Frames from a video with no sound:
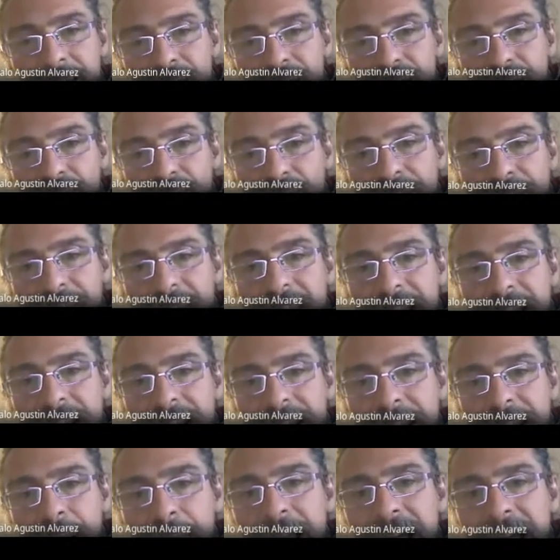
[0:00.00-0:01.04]
So
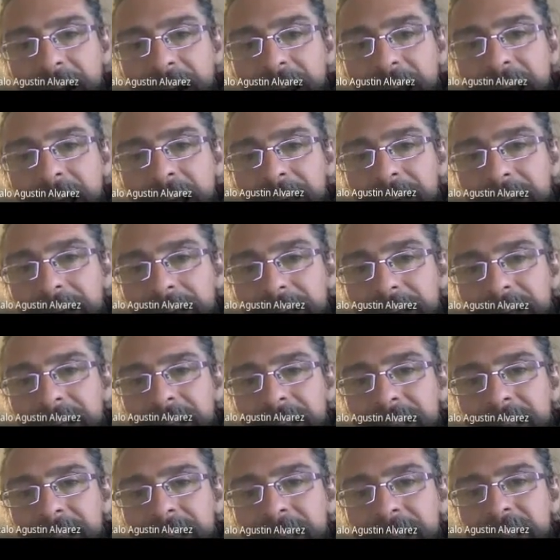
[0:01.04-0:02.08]
here the black line
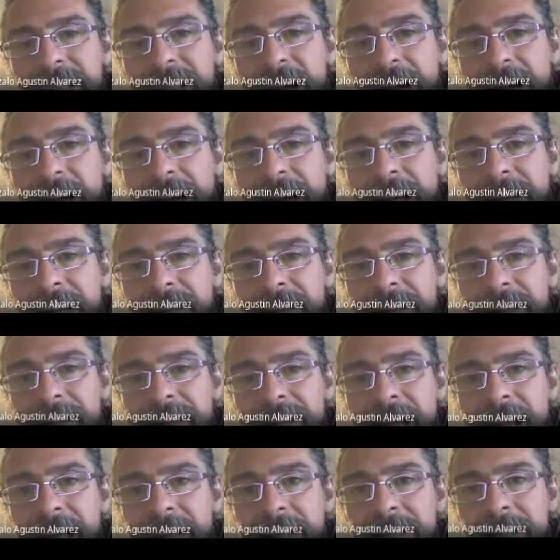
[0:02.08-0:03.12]
is the initial cluster
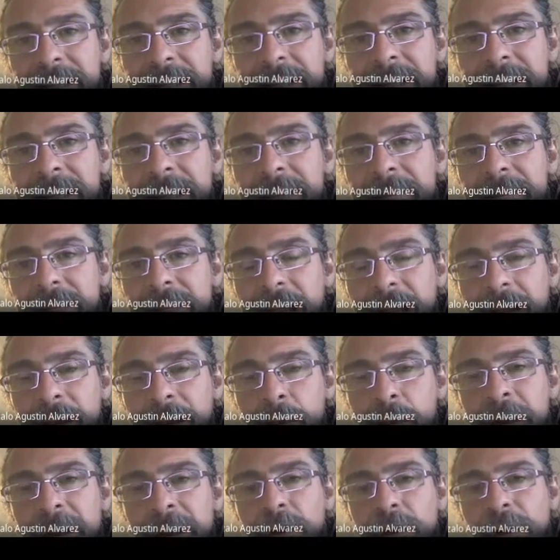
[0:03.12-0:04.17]
size. I
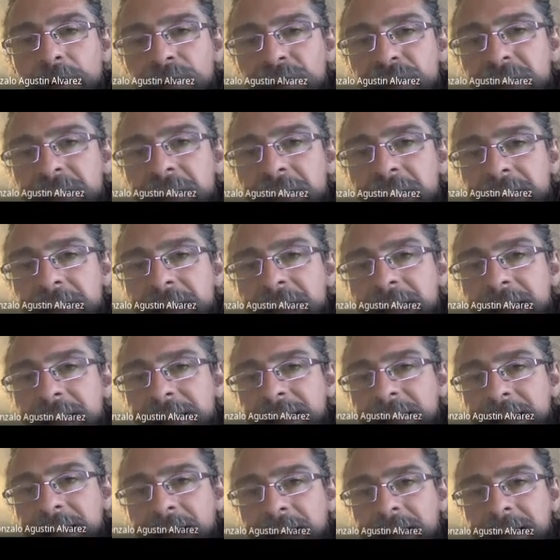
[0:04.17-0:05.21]
will consider
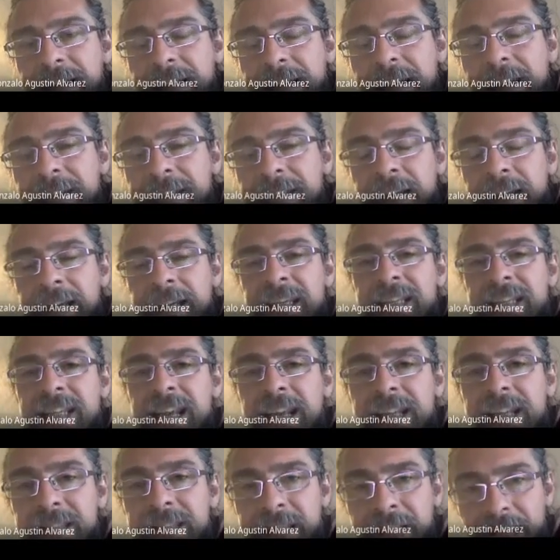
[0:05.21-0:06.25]
that as an
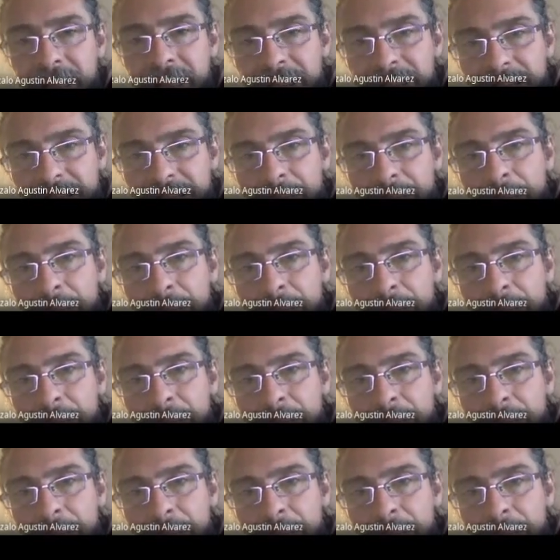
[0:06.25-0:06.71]
initial state.